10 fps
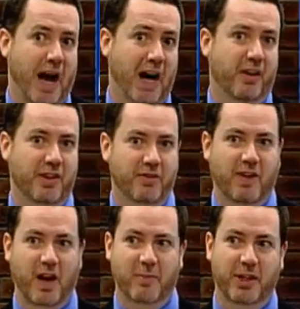how the
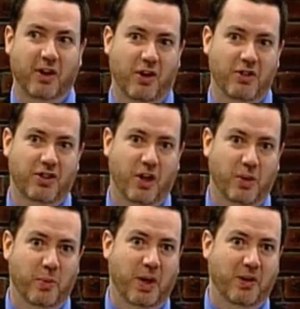environment
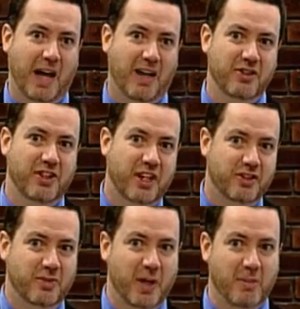also allows us
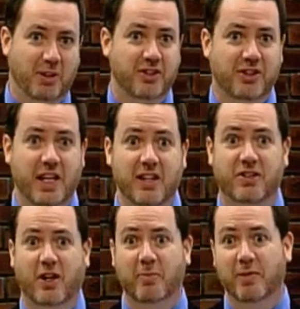to be able to say
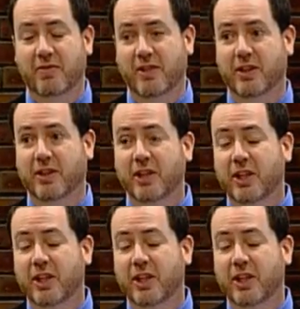some of the,